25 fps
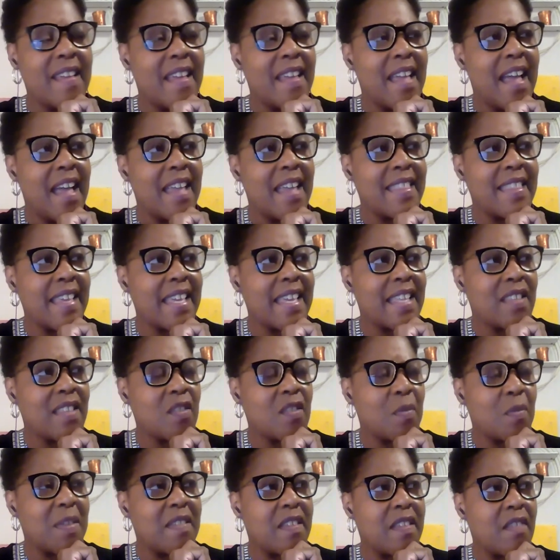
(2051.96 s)
I think it
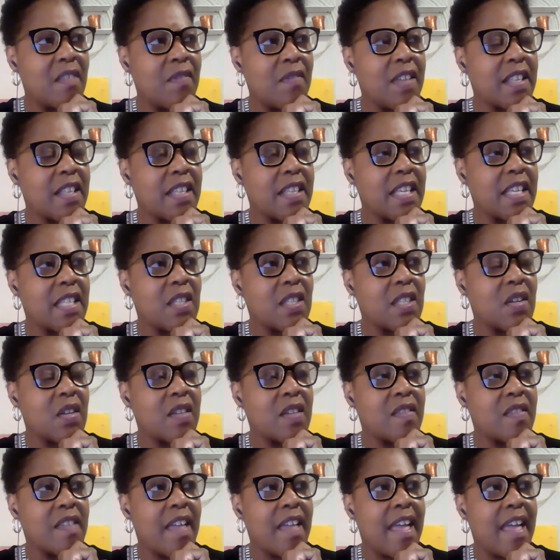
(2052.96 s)
specifically
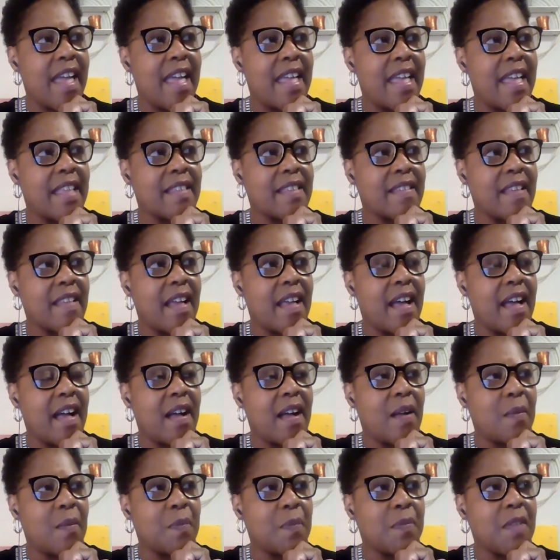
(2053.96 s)
looks at
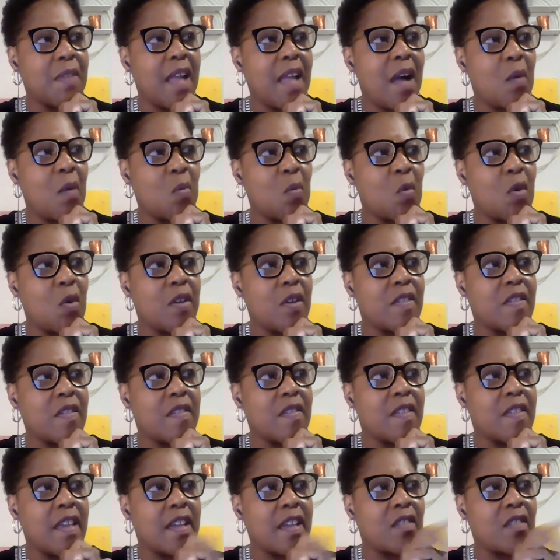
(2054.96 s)
um, not Ward
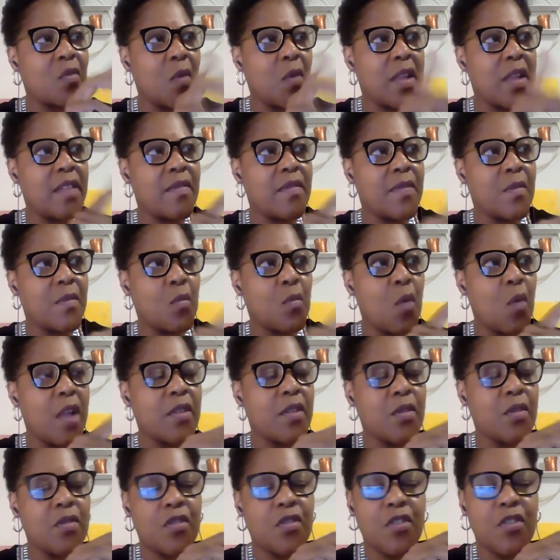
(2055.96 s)
six, one of one
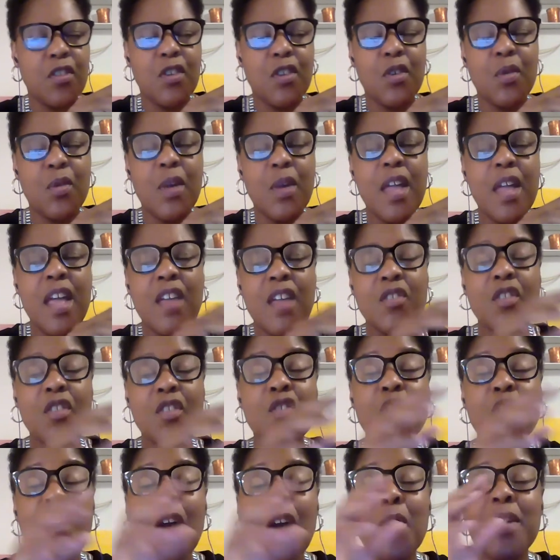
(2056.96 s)
or two,
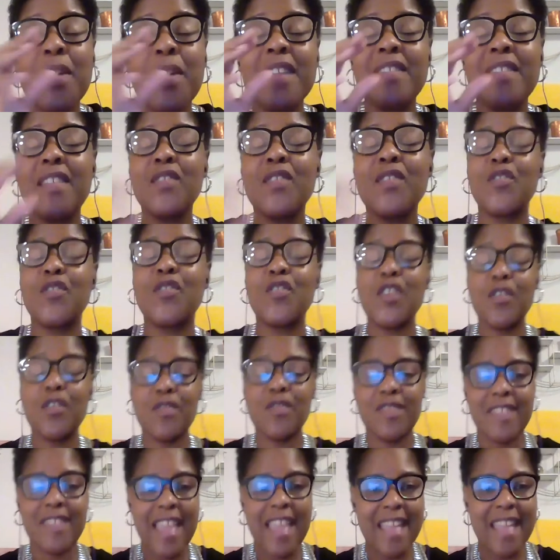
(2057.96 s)
just showing the
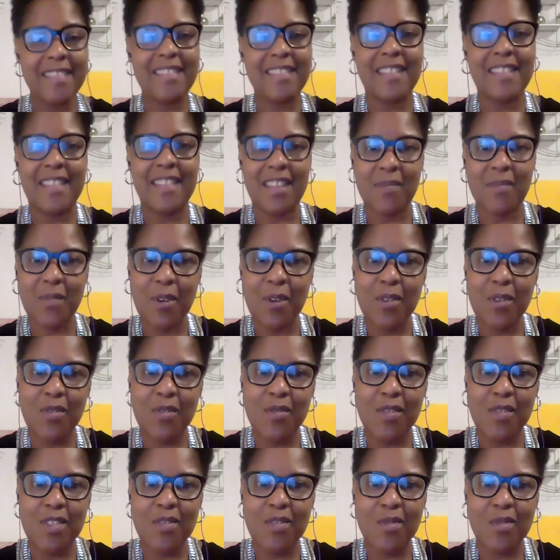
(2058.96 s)
sheer density of
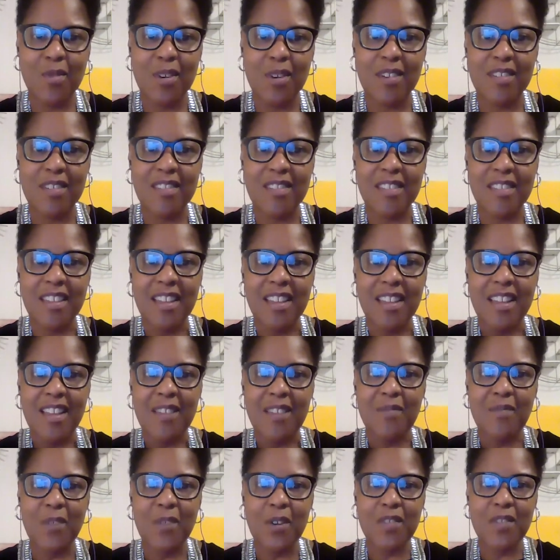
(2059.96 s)
grocery stores
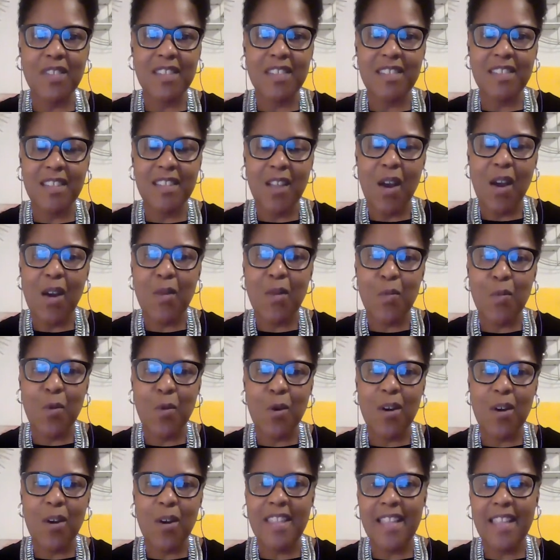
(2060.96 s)
versus in our
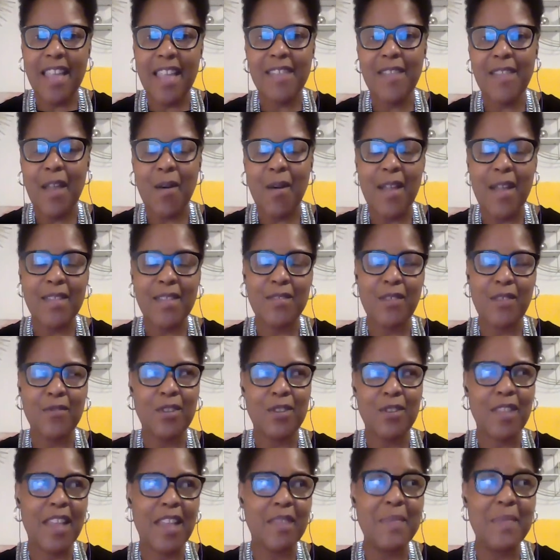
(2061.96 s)
ward. And I know I don't know if
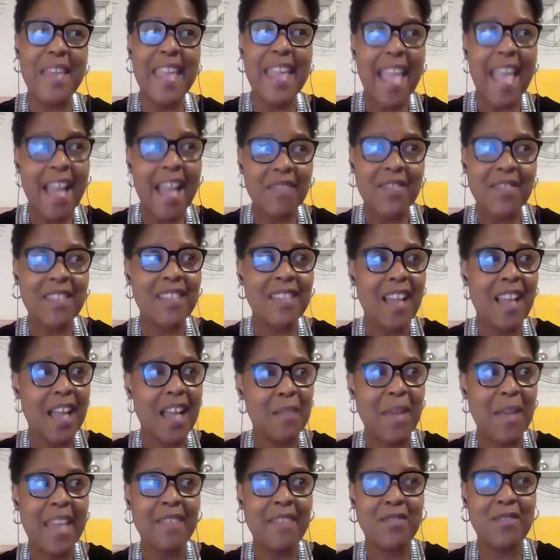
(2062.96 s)
you're like me. Half the
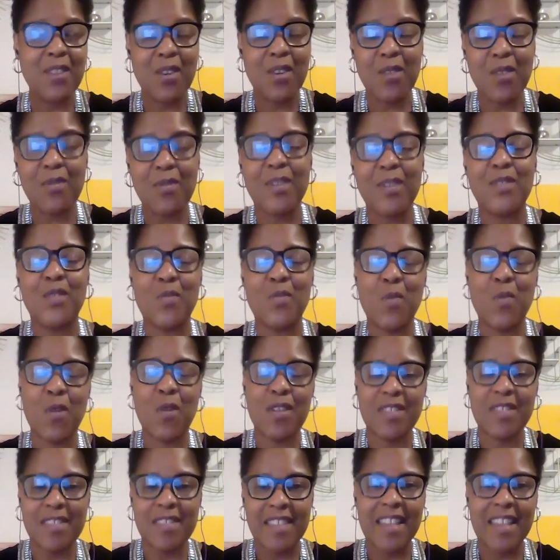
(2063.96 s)
time I have to go over into
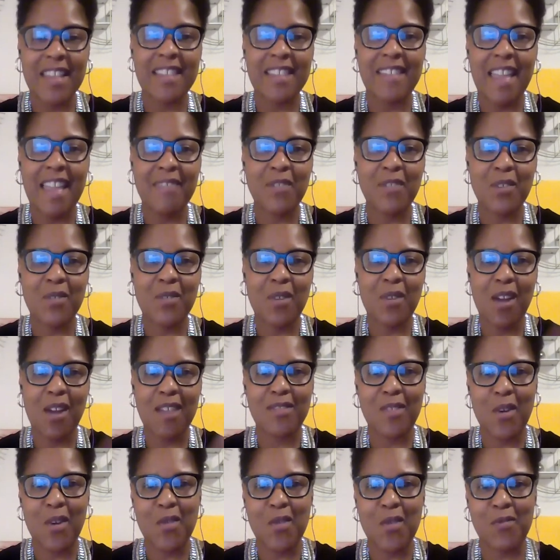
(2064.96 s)
Ward six. I have to
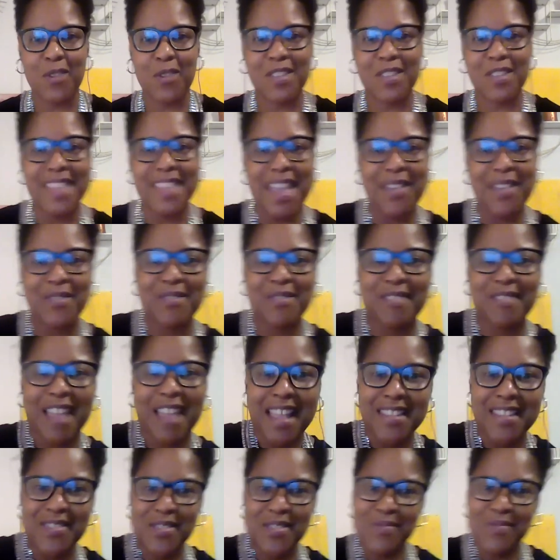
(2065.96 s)
cross over to the other
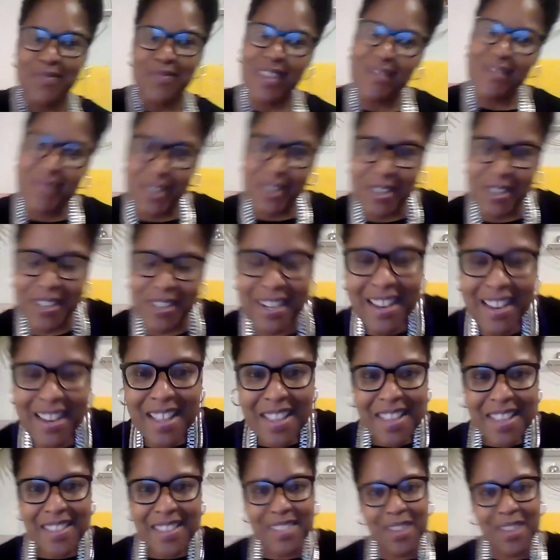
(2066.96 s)
side of the river to